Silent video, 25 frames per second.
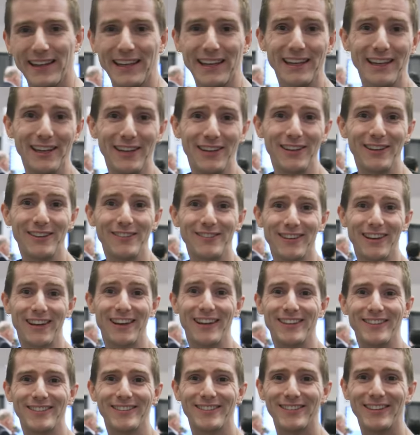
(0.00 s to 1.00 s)
these
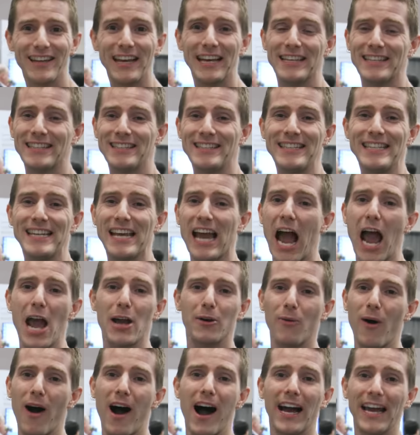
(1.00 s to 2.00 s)
and
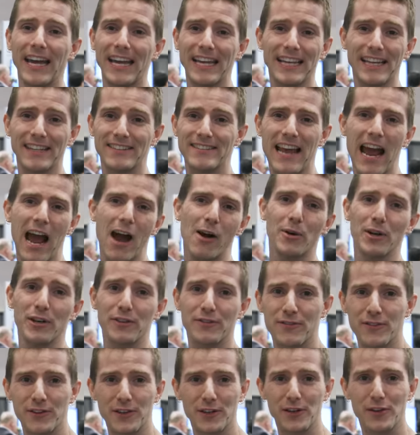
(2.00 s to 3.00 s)
DIYing a tower
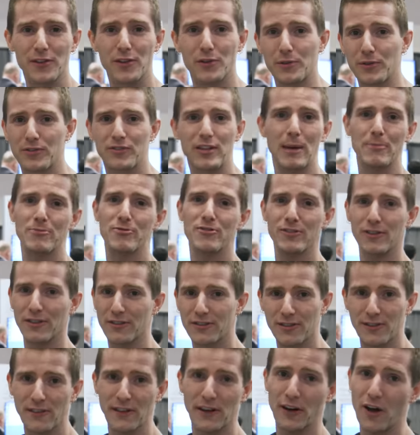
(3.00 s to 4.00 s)
for the
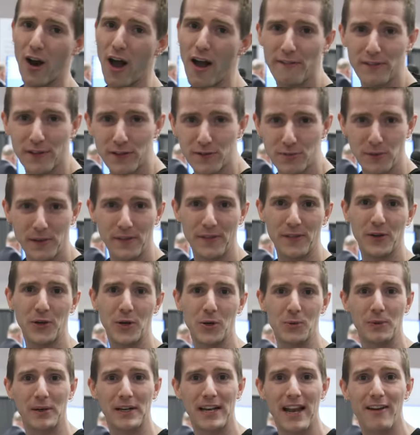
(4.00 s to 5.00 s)
receptionist in their office with it
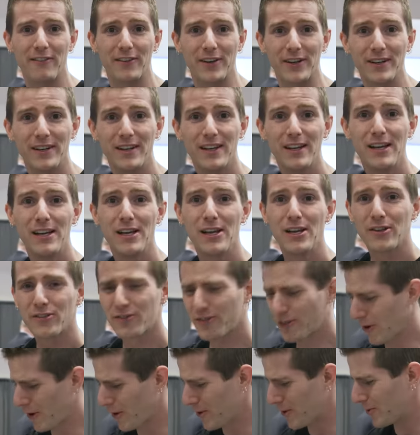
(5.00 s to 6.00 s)
or whatever.
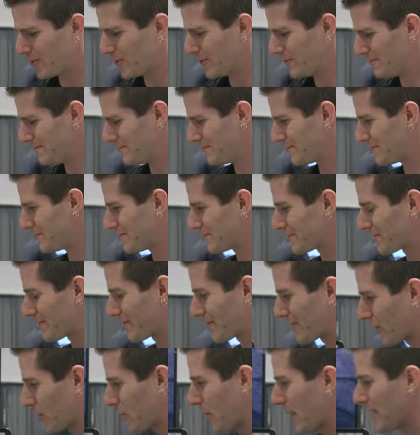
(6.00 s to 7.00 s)
So
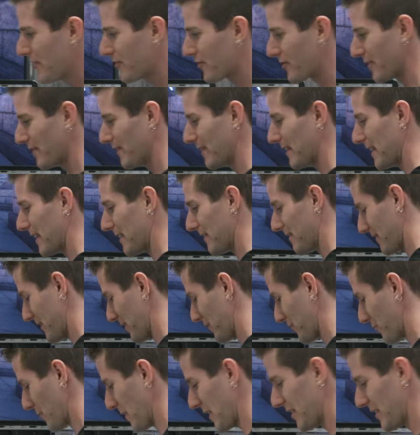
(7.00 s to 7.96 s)
the question that this